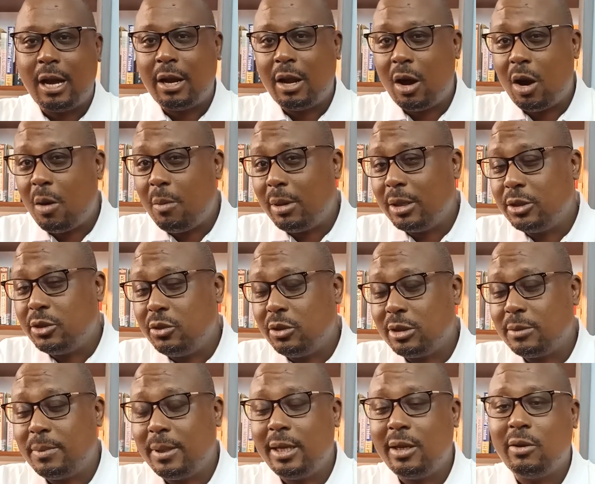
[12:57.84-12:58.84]
and how much
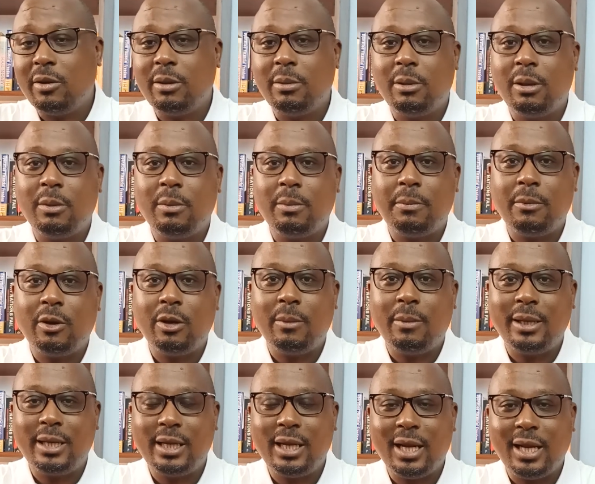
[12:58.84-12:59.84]
you're spending on
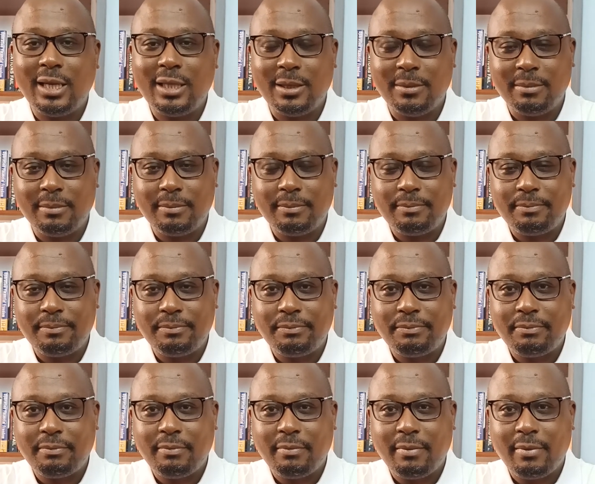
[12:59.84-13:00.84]
a particular item.
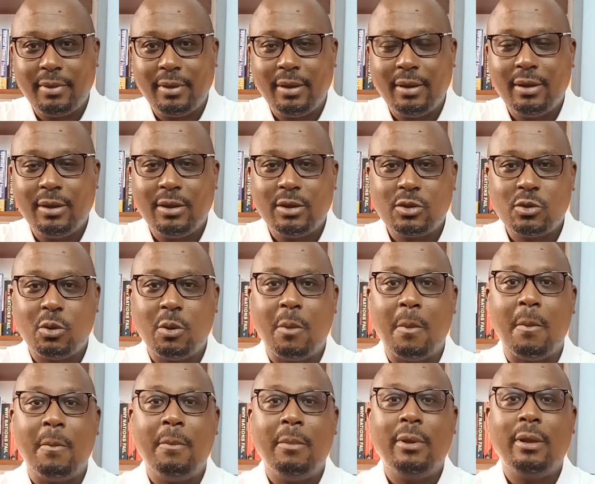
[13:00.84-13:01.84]

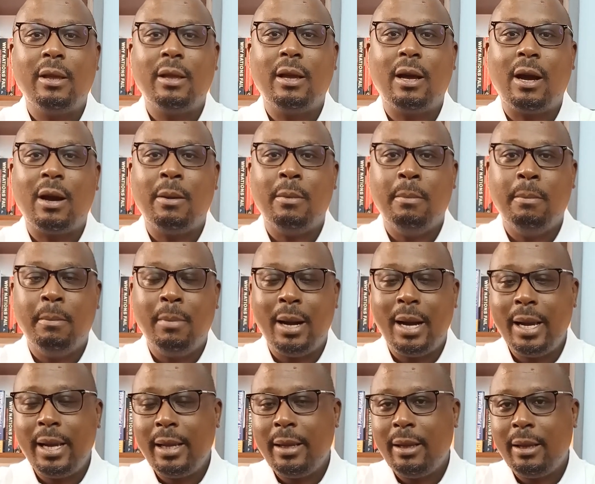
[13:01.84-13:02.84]
So
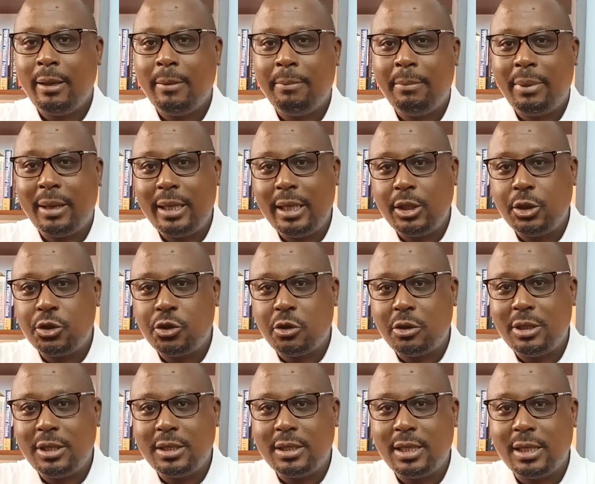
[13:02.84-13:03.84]
my parting
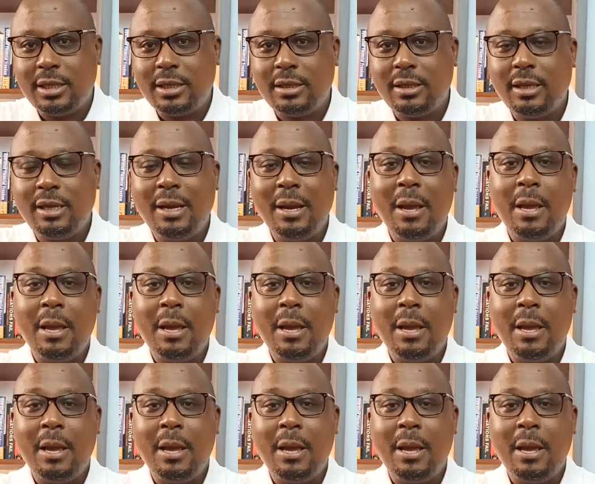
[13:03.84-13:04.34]
shot is that